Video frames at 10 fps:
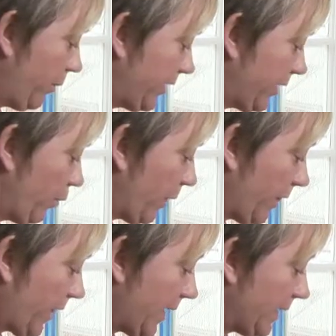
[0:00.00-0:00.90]
and we don't
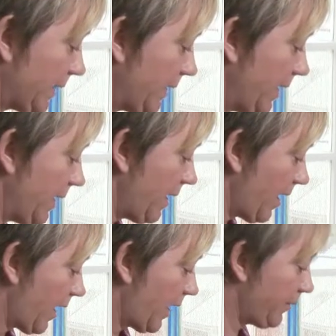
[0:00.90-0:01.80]
want that.
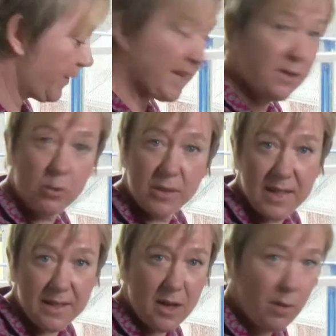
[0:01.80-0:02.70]
And that's all
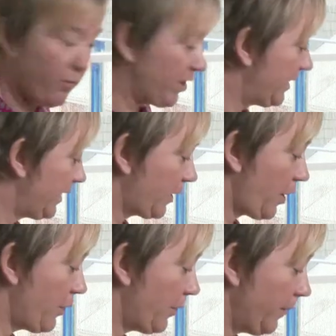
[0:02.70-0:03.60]
set up, ready to
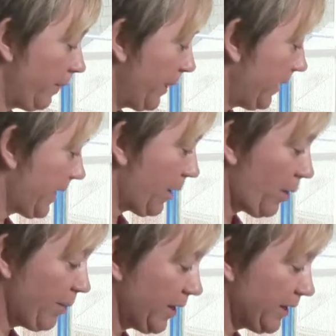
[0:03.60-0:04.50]
go. Now
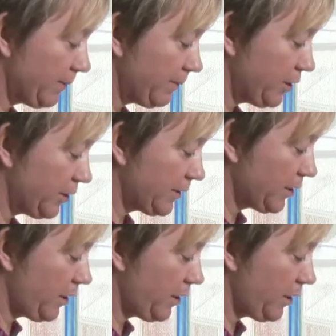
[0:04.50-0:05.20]
I'm gonna just